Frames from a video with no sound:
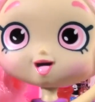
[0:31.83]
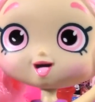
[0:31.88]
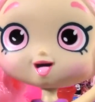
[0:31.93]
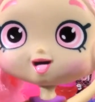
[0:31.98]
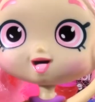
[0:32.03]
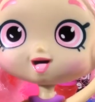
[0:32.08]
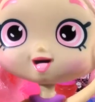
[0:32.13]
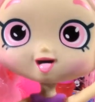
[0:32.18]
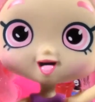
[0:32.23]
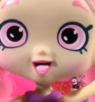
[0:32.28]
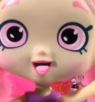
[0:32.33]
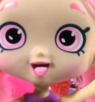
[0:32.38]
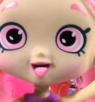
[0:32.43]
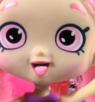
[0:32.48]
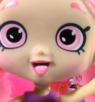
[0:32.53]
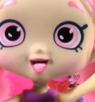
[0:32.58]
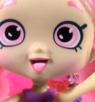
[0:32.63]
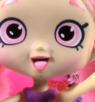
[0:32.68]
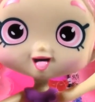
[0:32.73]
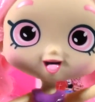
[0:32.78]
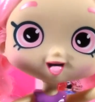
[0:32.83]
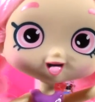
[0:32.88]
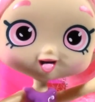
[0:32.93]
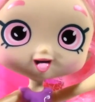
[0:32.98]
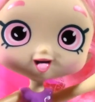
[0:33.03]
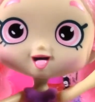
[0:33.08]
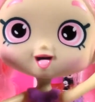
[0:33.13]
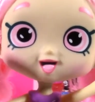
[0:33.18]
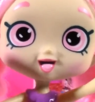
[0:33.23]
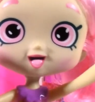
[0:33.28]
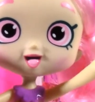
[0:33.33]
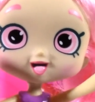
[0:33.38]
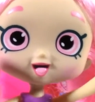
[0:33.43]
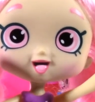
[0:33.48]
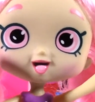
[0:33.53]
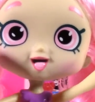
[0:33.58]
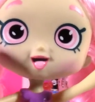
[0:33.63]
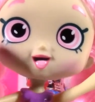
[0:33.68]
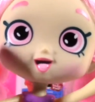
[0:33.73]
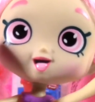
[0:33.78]
favorite Shopkin in the whole entire
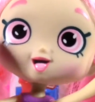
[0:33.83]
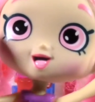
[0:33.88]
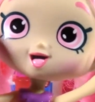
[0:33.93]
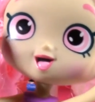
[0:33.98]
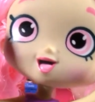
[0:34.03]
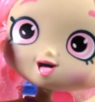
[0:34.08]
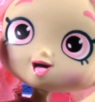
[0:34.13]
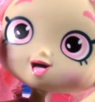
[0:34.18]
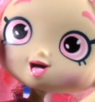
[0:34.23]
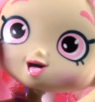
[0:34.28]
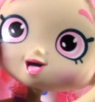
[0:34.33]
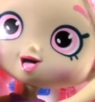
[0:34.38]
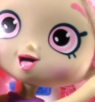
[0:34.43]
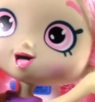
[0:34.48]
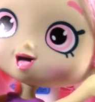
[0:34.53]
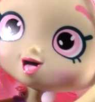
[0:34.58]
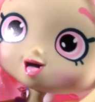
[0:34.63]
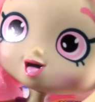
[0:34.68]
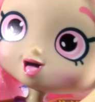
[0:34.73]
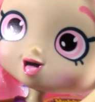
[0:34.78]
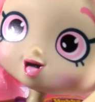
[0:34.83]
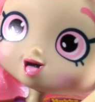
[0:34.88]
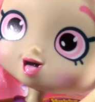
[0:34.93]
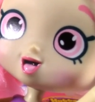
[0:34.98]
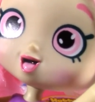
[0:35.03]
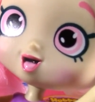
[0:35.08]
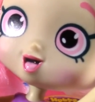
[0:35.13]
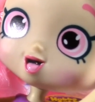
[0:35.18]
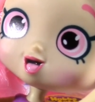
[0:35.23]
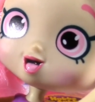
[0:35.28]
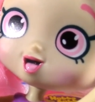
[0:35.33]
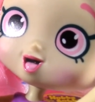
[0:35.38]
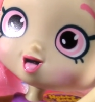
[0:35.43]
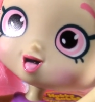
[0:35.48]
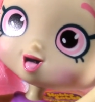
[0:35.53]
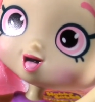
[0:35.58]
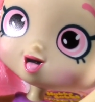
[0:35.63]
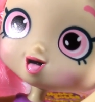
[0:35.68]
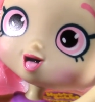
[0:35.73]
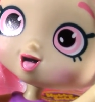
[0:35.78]
world is this one right here,
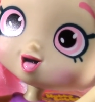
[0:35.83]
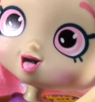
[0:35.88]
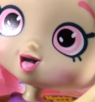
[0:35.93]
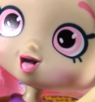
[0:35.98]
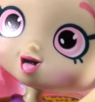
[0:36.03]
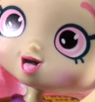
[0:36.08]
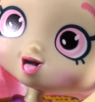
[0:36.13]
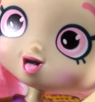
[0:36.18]
Bubblicious.